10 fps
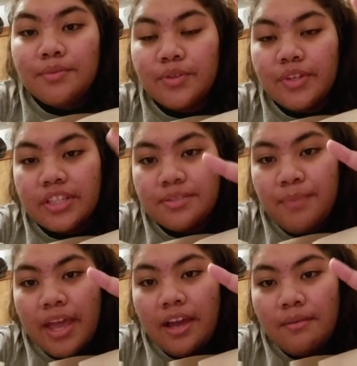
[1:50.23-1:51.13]
doing
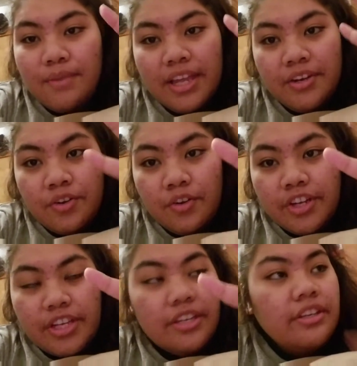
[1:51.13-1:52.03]
spam and
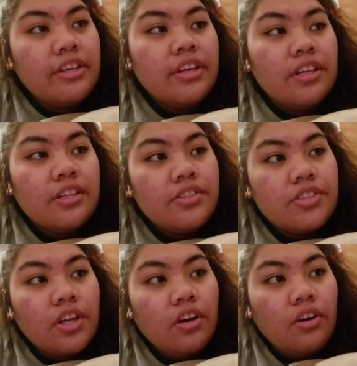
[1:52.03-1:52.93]
nori.
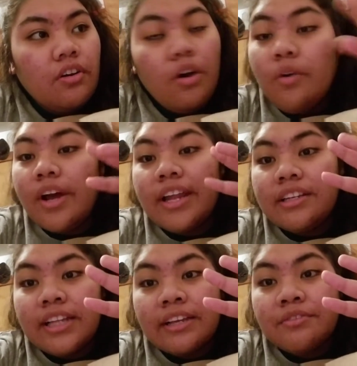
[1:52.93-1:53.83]
So, oh,
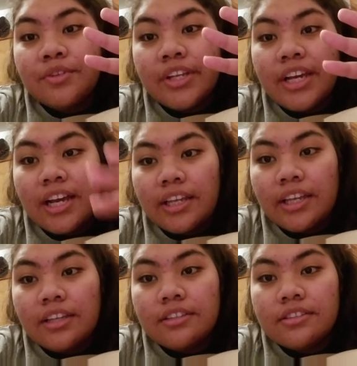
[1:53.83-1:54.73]
and, like,
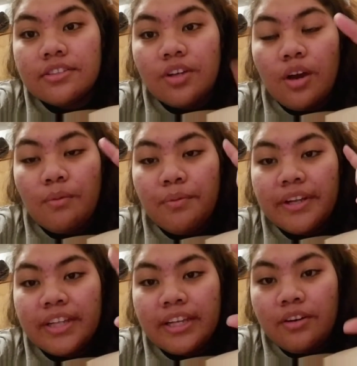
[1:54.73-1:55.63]
furikake. So I'll
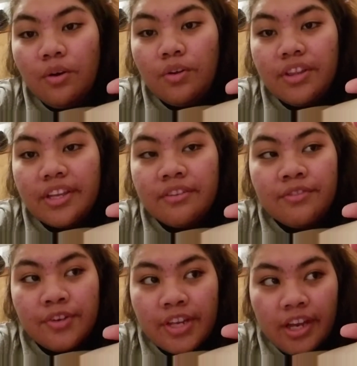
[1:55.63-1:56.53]
bring, like, a whole thing of
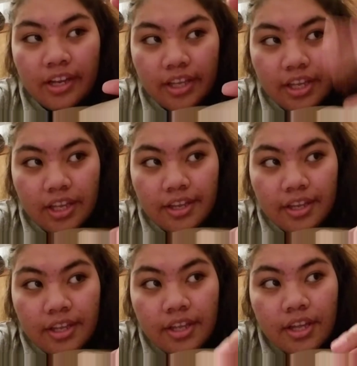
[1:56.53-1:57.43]
furikake,
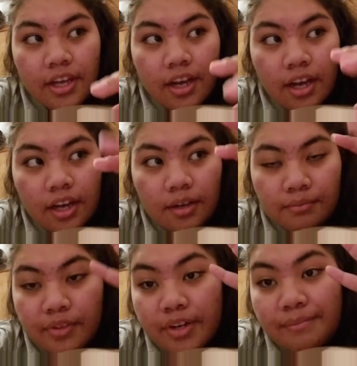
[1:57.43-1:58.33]

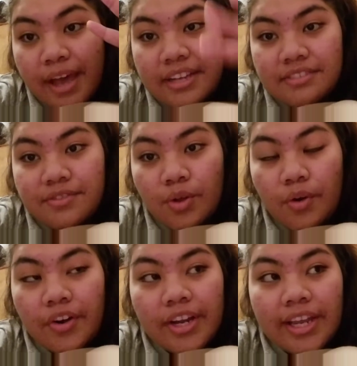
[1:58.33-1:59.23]
3 bags of
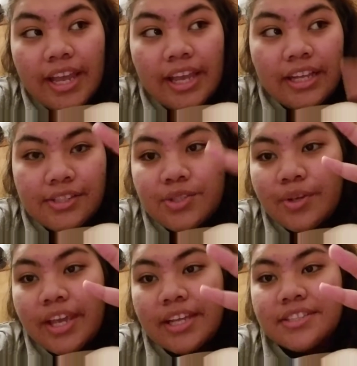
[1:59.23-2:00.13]
nori, and 2
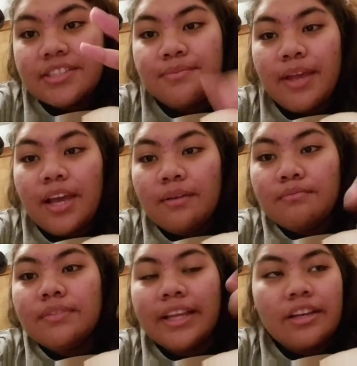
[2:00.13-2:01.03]
cans of
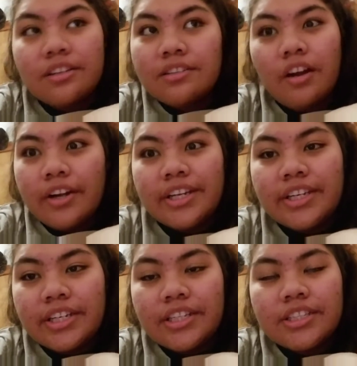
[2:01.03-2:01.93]
spam, like, already
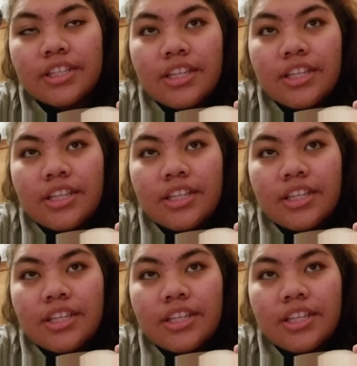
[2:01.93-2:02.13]
cooked.